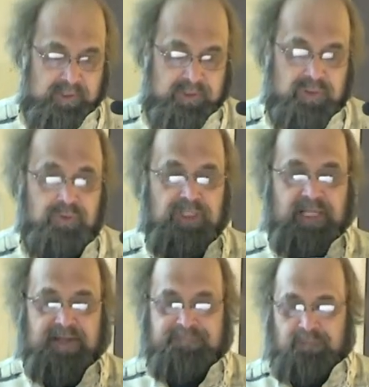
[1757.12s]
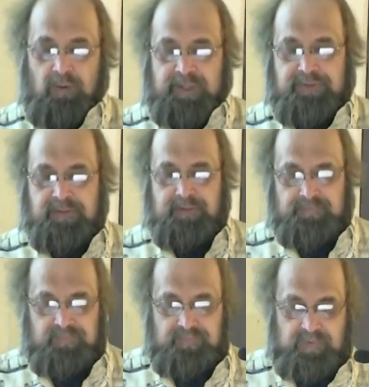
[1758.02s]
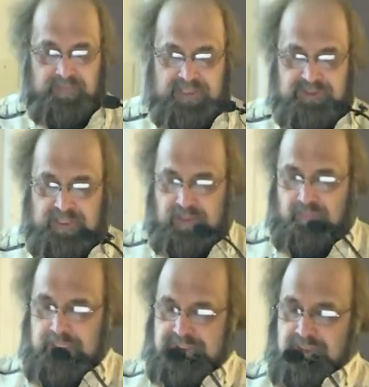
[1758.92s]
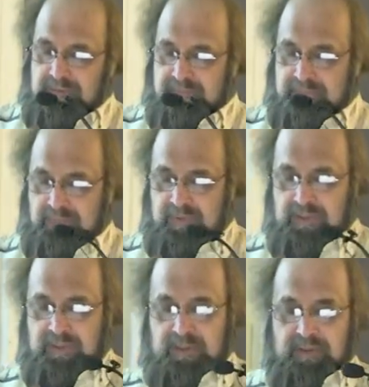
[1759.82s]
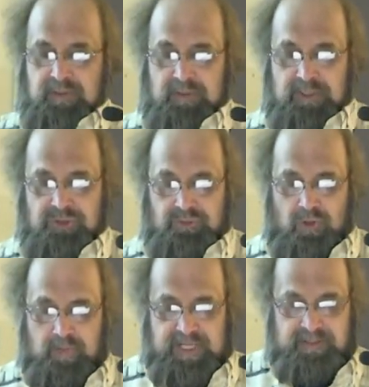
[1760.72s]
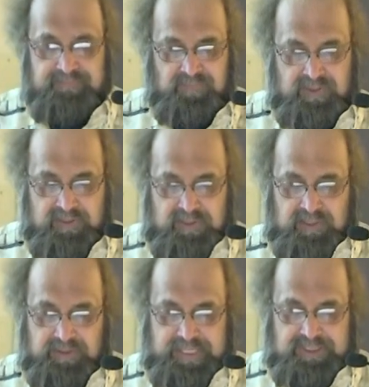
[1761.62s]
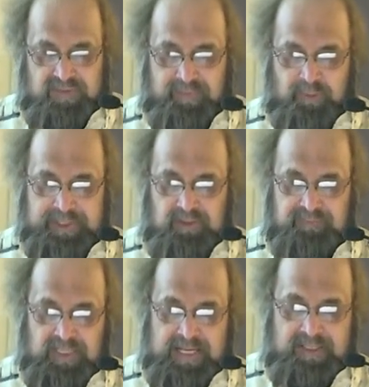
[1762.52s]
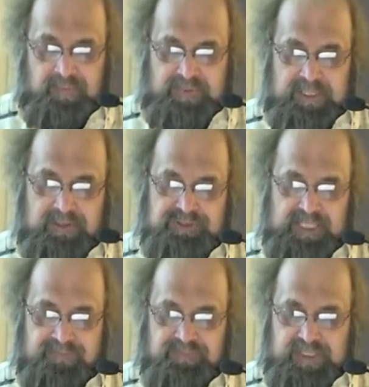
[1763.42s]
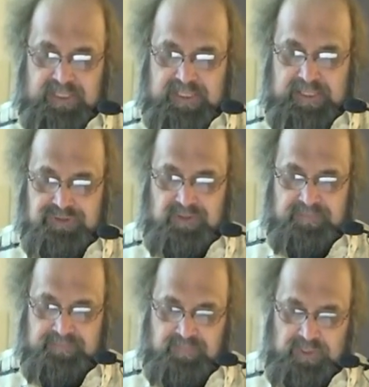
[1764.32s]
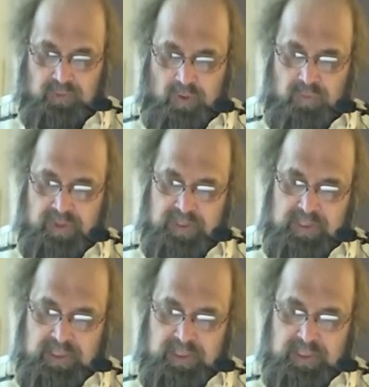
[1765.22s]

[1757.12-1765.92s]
So July fourth, the big celebration. It's stormy. They each have a bottle of lager beer saved for the occasion, but, quote,